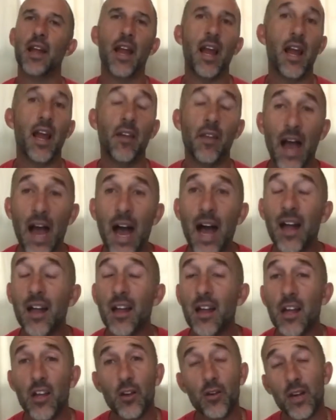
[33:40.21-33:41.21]
Hey, that,
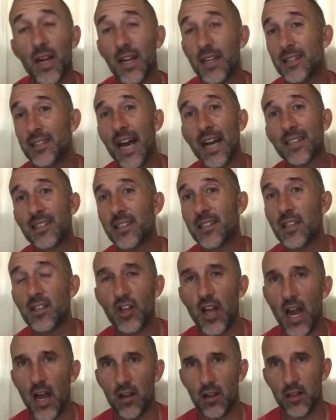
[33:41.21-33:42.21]
you guys, that's the
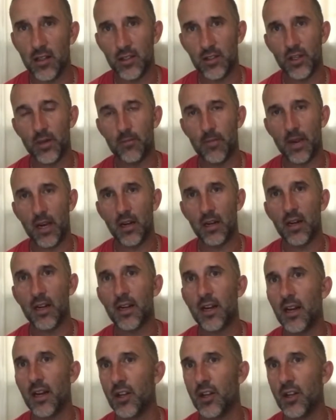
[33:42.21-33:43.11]
challenge in America,